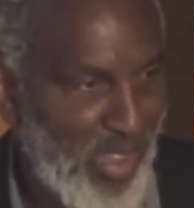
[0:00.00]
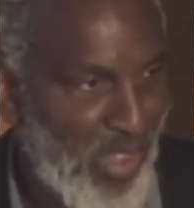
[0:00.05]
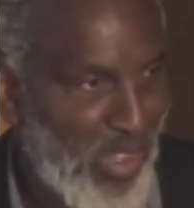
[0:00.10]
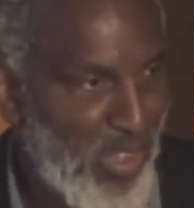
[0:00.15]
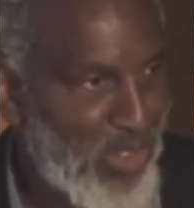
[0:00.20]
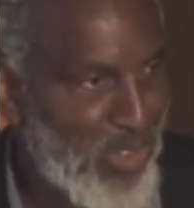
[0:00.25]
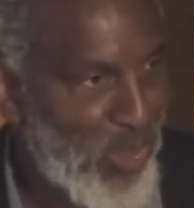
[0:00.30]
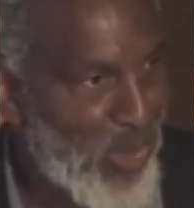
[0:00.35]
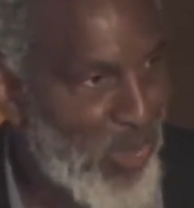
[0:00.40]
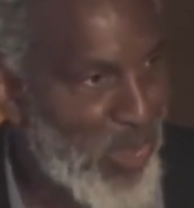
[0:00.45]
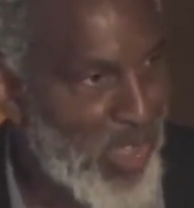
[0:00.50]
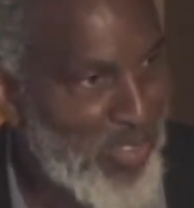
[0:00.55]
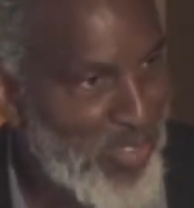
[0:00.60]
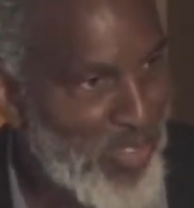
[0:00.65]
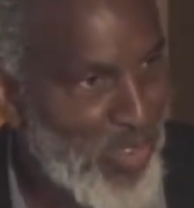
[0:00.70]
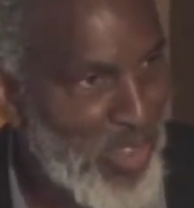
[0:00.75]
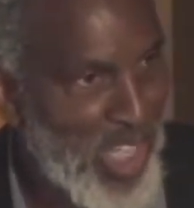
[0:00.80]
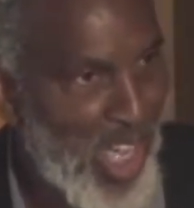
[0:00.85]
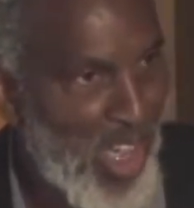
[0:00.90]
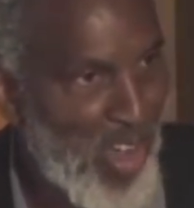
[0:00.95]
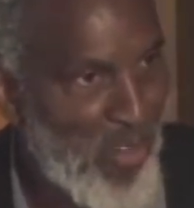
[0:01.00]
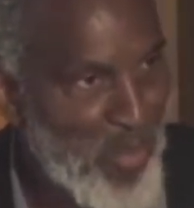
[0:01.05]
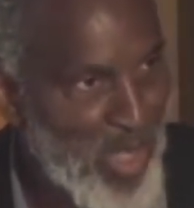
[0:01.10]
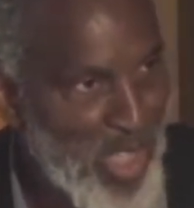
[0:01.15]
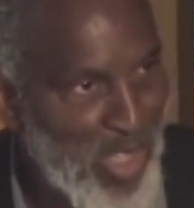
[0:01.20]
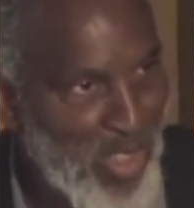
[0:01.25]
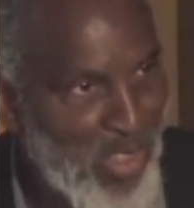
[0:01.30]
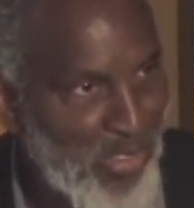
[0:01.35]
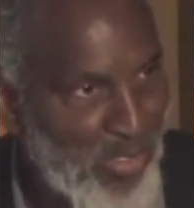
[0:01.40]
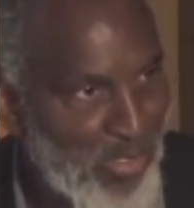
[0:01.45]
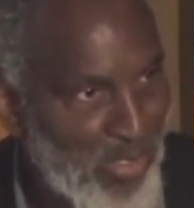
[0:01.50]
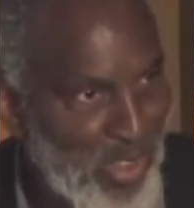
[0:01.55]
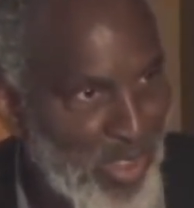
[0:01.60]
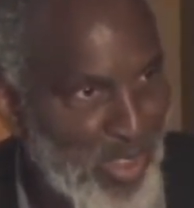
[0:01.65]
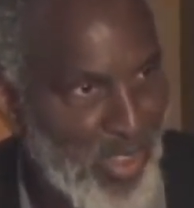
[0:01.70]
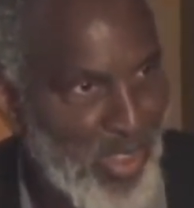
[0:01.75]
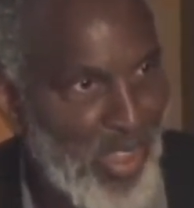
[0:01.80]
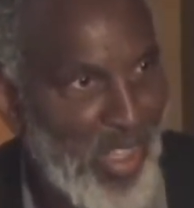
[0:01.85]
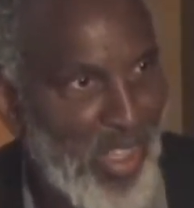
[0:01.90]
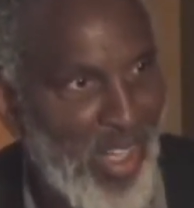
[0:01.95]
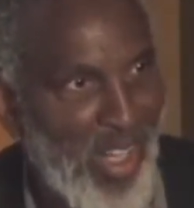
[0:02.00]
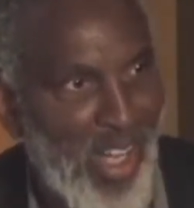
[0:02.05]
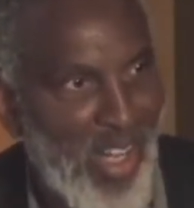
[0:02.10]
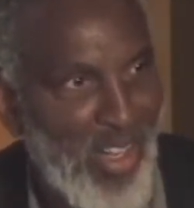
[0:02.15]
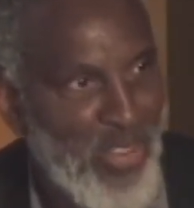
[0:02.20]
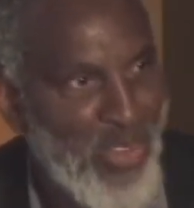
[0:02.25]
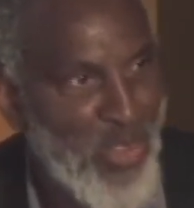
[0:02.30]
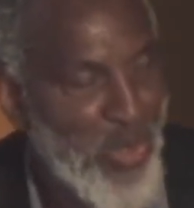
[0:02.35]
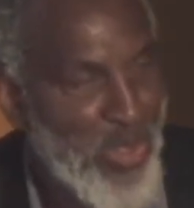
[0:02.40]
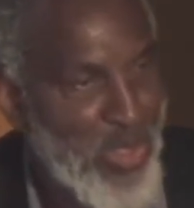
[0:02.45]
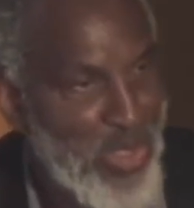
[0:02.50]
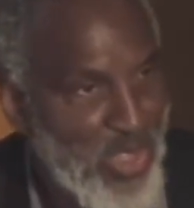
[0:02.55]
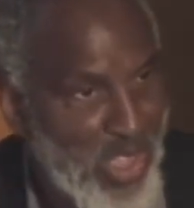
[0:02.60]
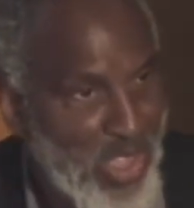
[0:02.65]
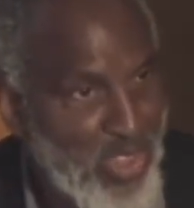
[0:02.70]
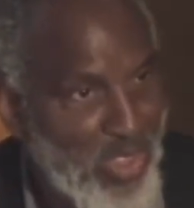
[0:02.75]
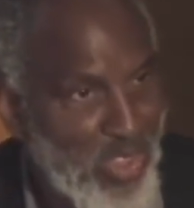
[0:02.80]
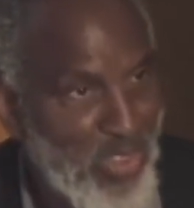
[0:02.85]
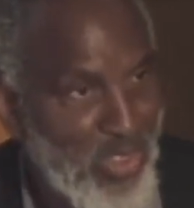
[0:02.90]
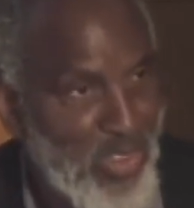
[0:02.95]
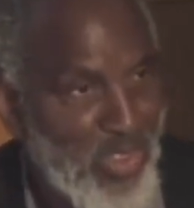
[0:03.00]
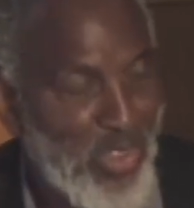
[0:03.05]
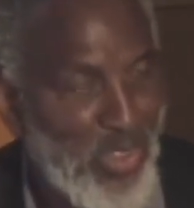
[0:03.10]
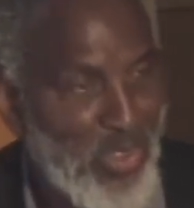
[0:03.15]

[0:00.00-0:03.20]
And so even though you have many different jurisdictions,